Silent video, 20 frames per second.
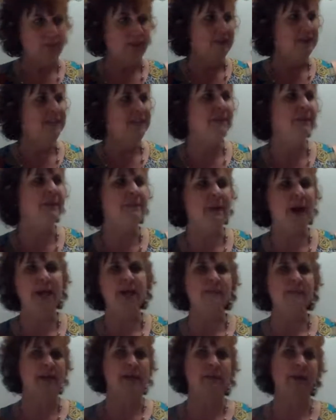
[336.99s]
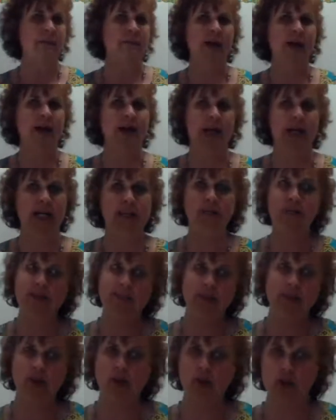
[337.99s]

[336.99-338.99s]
David might have been about my height, maybe a little